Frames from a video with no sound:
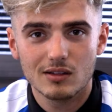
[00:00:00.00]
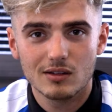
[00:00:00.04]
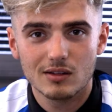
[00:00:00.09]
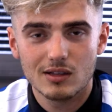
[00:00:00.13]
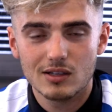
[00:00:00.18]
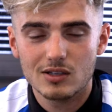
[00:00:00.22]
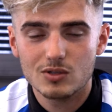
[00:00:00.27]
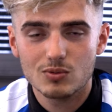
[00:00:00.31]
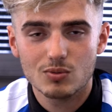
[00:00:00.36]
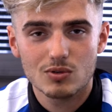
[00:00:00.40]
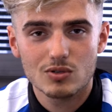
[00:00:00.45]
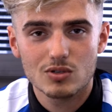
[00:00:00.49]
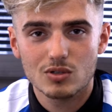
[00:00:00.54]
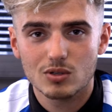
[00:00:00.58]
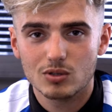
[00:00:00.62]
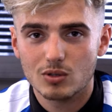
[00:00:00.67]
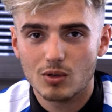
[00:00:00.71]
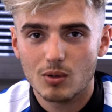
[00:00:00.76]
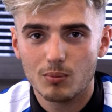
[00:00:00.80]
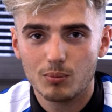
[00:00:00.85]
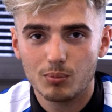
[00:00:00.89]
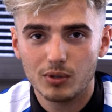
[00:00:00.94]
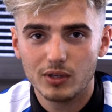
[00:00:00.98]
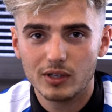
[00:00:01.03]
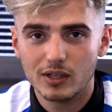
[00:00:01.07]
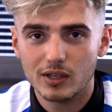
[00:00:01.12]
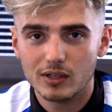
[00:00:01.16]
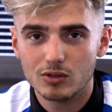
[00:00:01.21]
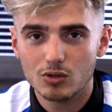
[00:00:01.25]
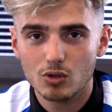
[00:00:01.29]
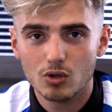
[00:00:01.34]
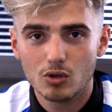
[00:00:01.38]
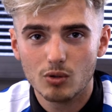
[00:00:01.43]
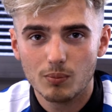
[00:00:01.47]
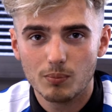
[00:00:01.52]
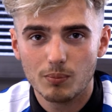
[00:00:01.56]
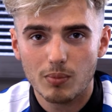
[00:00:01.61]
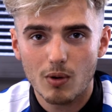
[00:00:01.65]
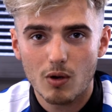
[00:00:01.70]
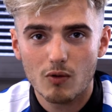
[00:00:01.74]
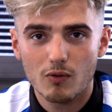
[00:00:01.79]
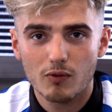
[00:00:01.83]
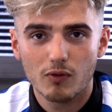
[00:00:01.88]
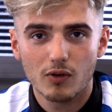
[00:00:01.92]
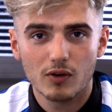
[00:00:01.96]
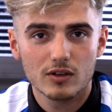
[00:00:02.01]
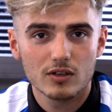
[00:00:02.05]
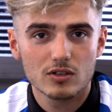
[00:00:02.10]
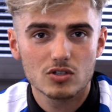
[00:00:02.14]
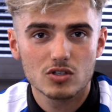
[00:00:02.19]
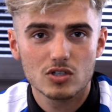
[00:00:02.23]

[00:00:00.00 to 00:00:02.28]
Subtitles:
These ones are completely new, built for this